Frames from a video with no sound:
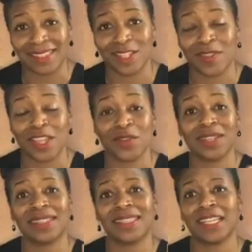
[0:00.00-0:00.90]
so that you
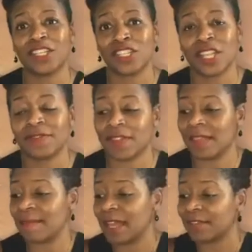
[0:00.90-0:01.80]
can see a shift in
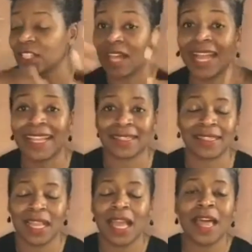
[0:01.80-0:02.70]
the amount of clients